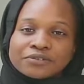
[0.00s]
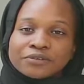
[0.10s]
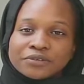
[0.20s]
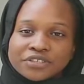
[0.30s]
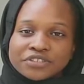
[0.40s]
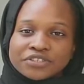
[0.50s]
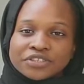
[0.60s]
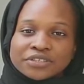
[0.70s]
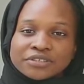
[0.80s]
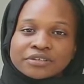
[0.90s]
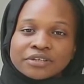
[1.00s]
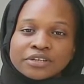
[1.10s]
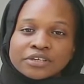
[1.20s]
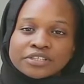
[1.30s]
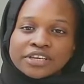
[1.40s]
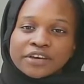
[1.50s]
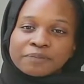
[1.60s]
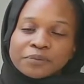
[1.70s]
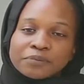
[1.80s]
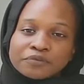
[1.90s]
cohesion, to get
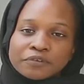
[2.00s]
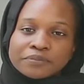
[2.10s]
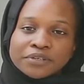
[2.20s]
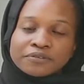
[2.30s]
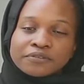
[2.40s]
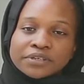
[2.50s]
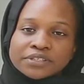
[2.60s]
people from different